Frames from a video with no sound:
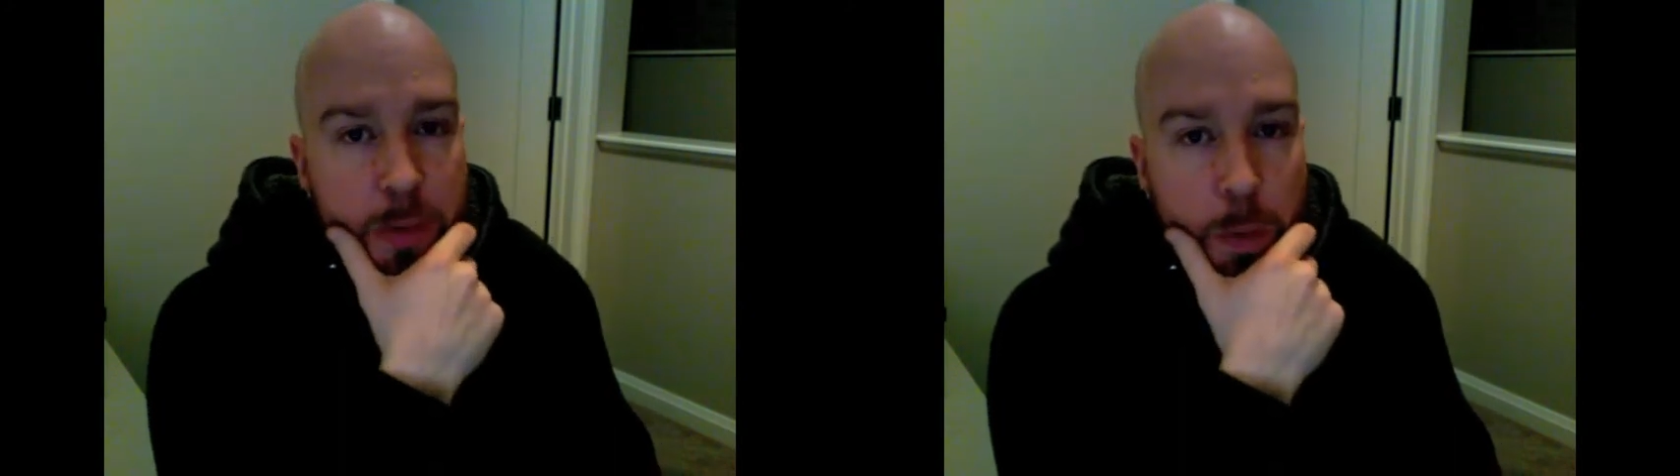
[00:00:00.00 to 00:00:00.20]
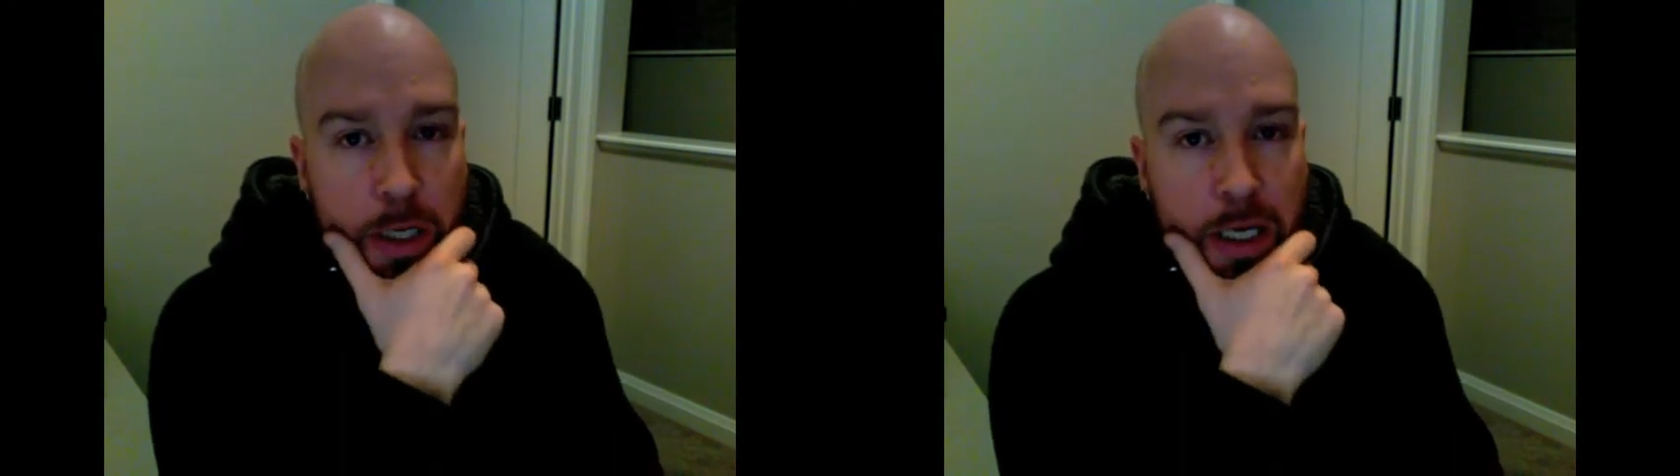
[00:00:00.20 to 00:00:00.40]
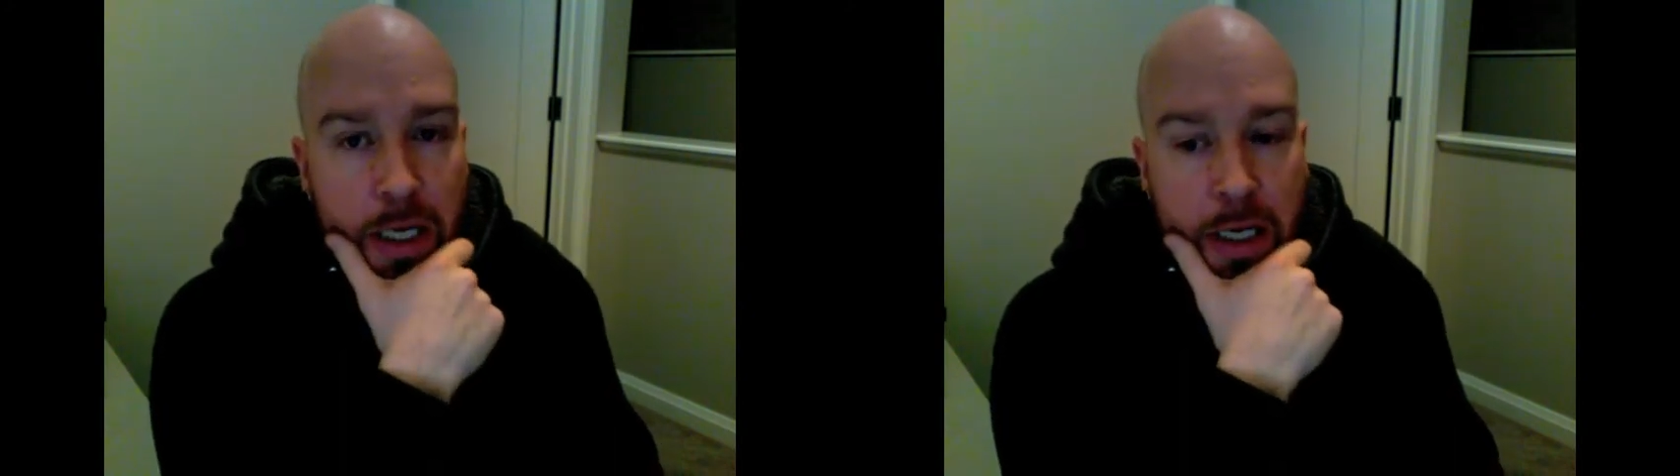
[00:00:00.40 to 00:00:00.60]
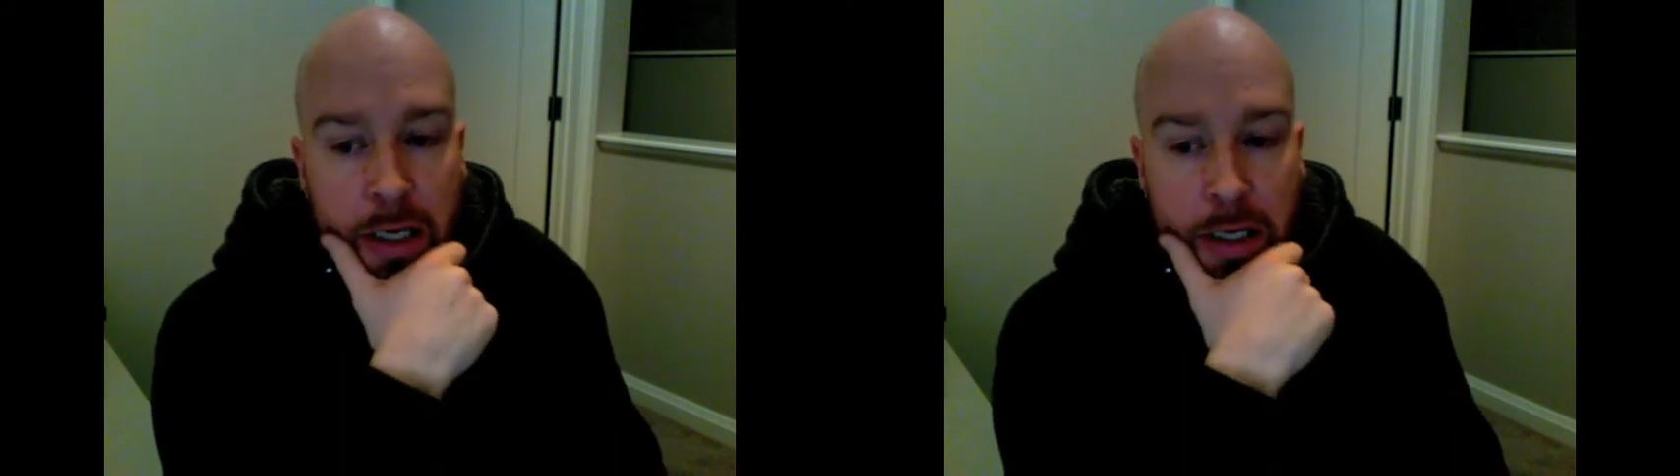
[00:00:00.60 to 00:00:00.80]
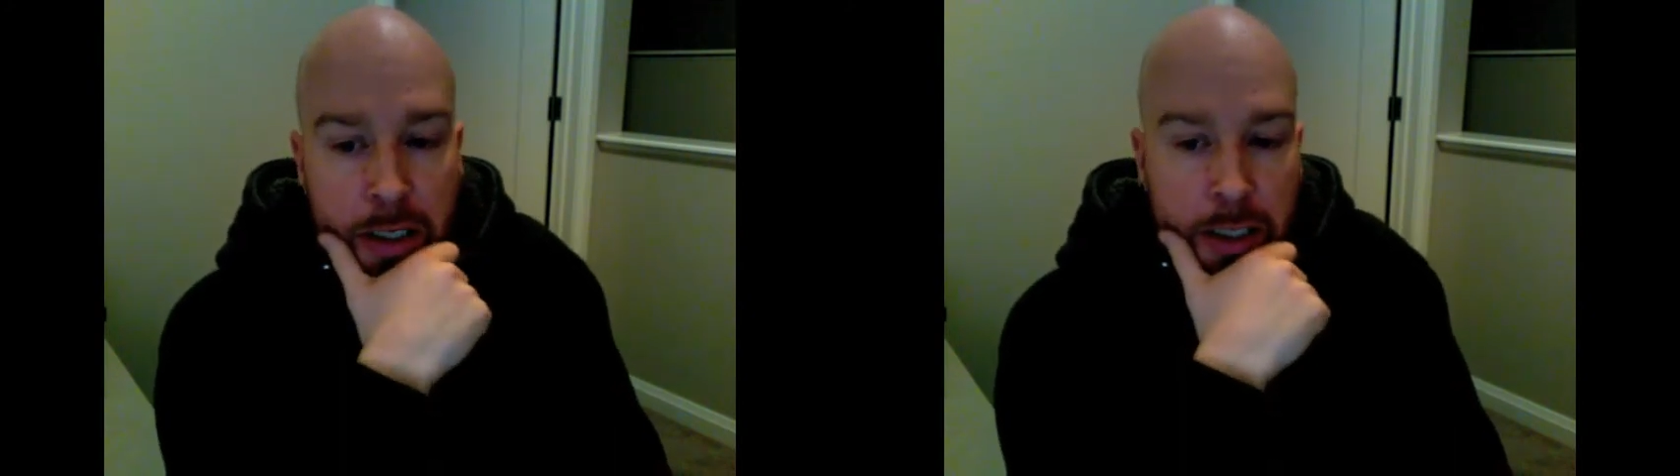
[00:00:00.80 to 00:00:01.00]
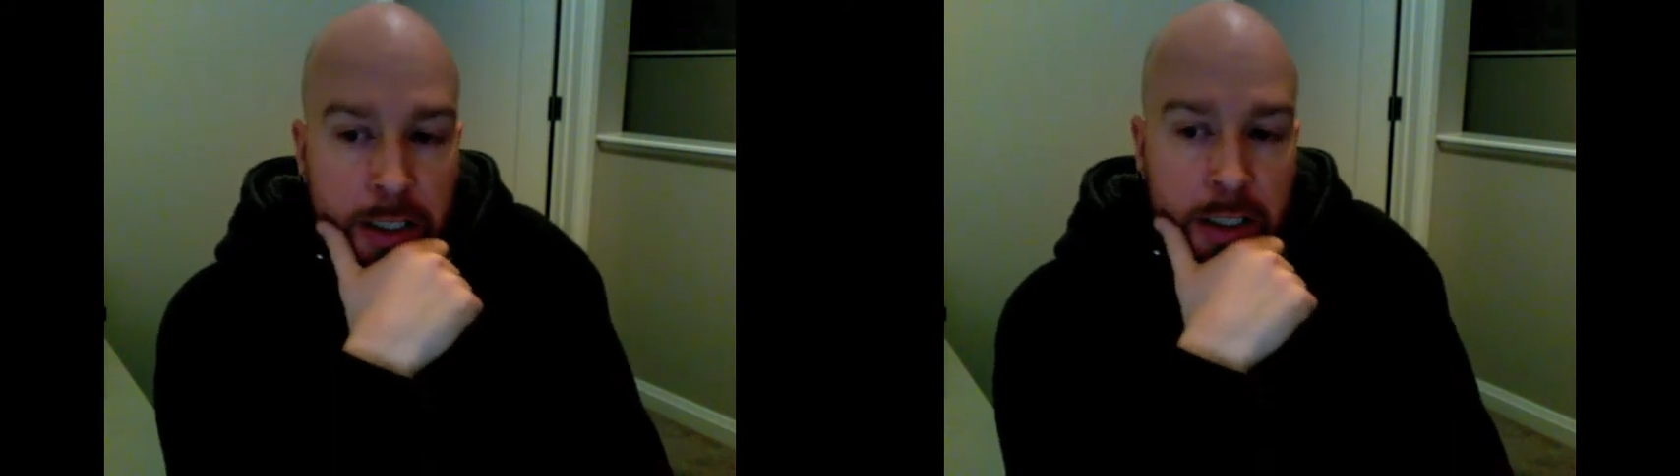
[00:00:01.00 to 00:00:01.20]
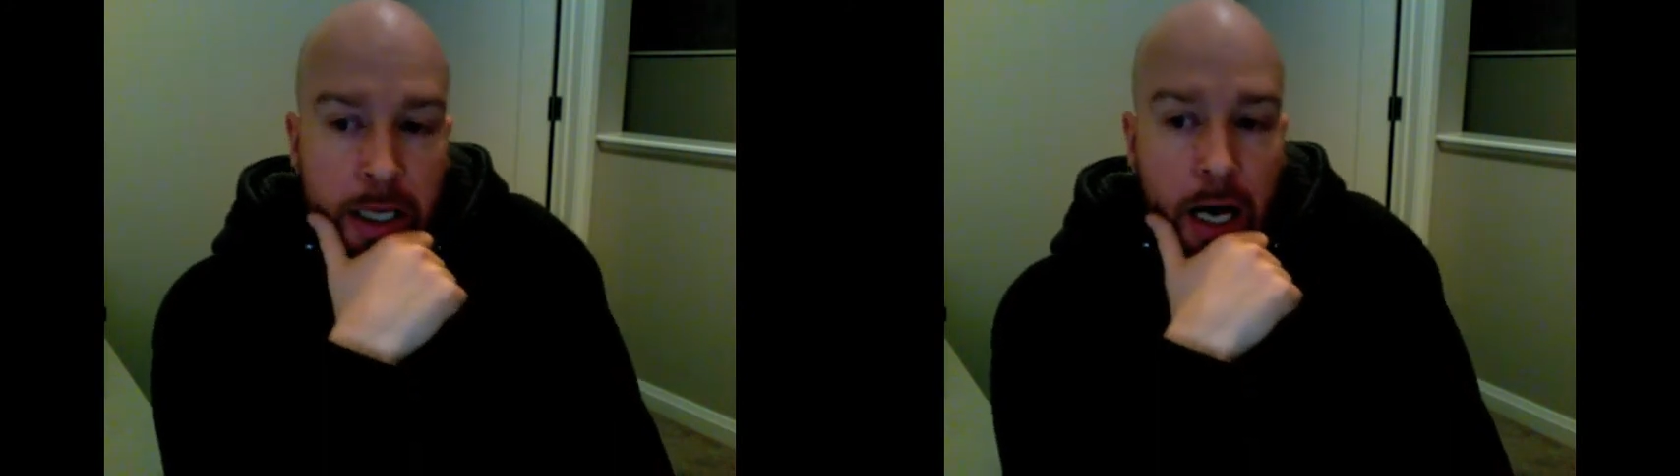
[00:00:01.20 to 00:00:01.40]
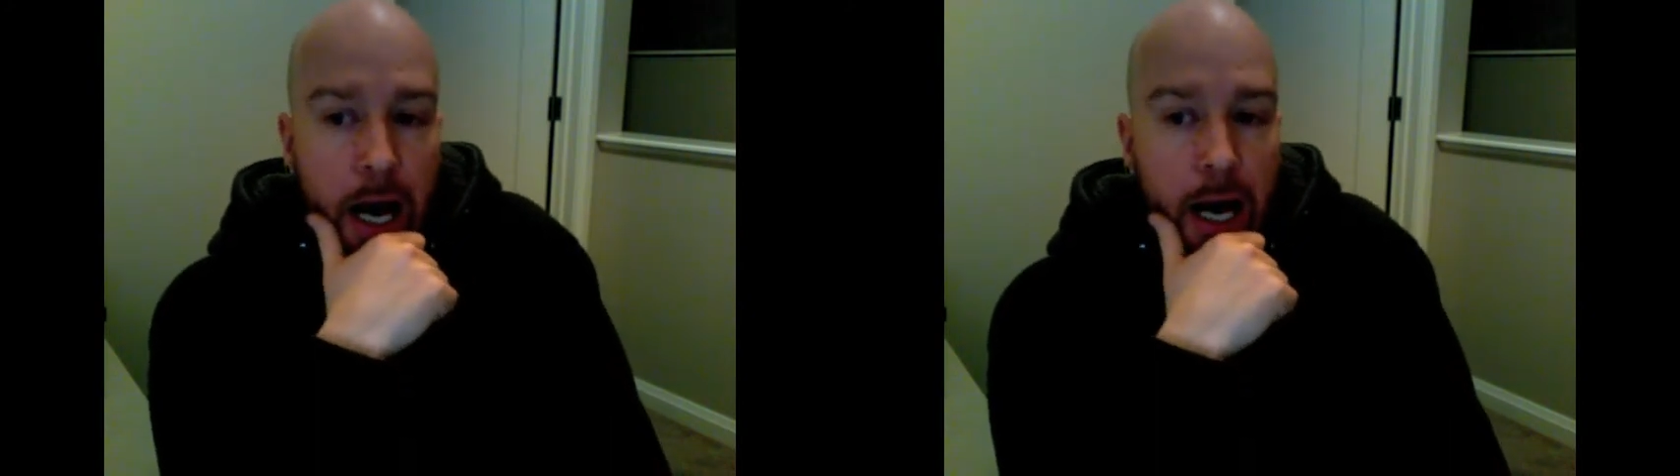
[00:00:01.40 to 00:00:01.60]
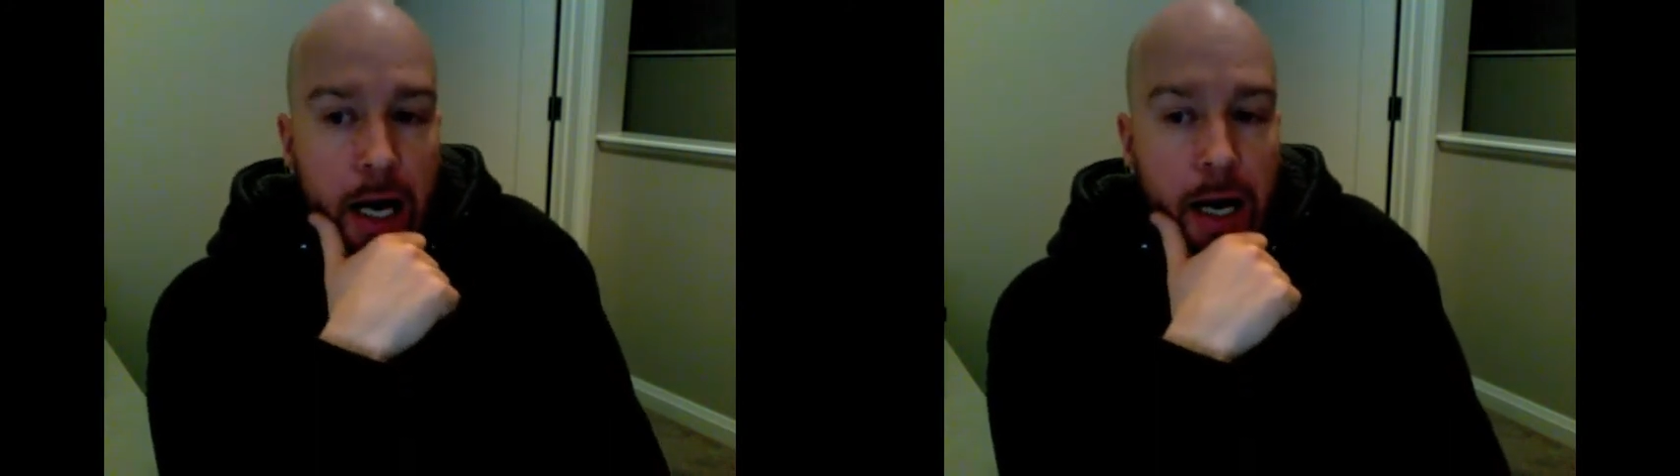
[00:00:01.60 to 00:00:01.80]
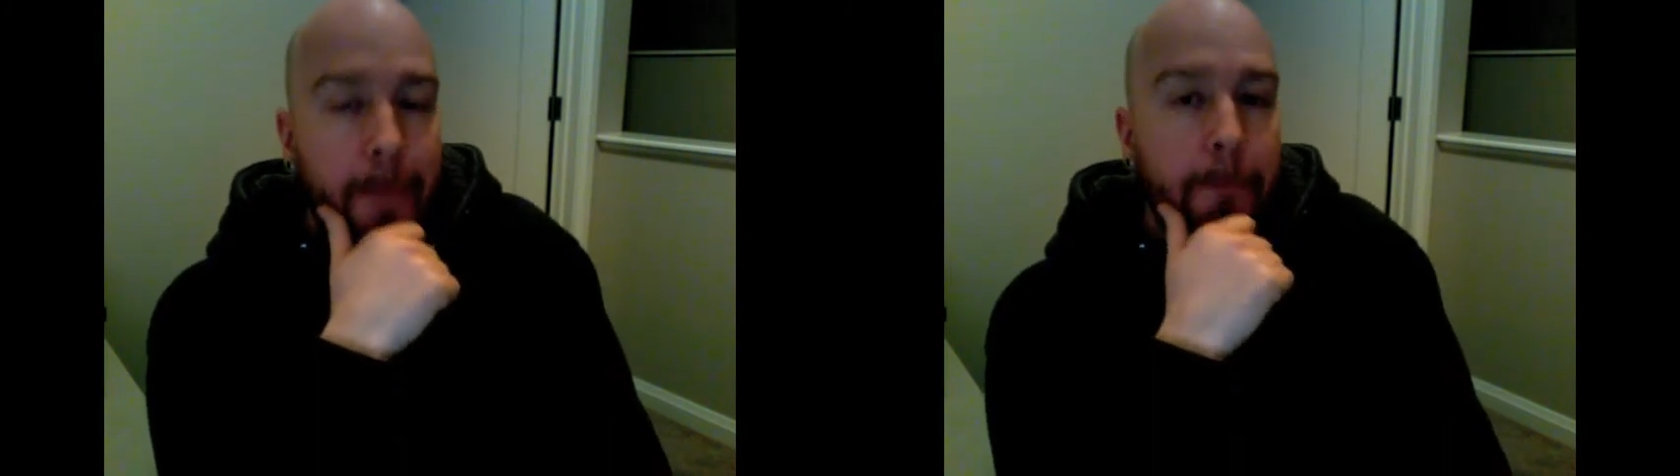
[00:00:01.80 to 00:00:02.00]
week
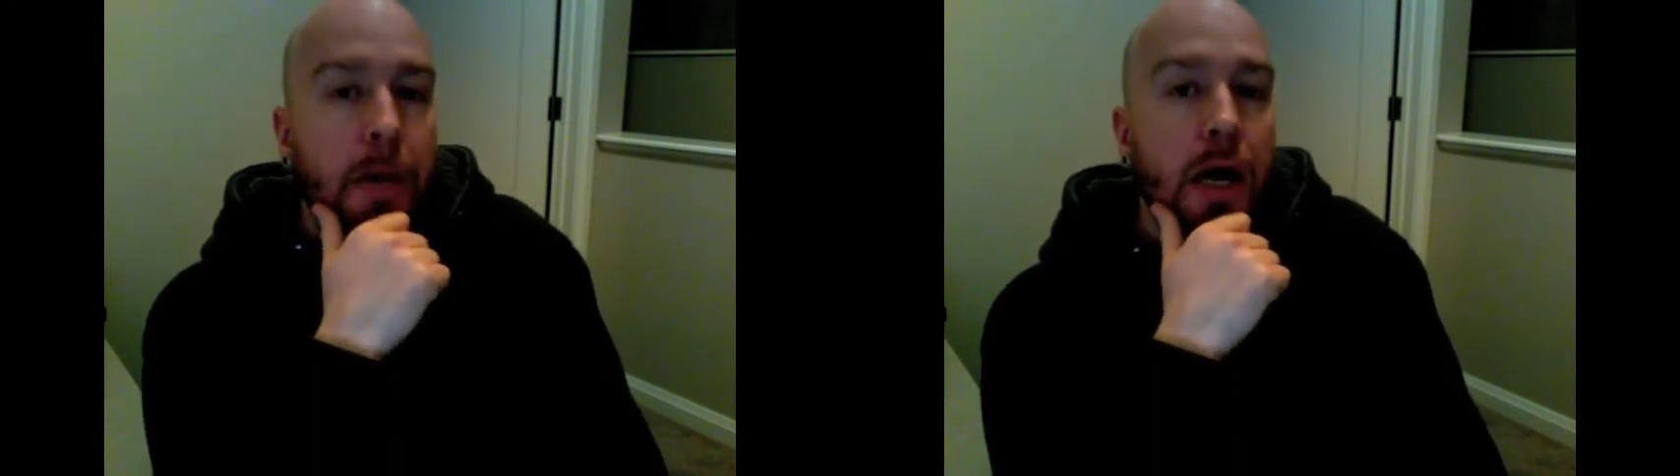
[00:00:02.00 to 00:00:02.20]
of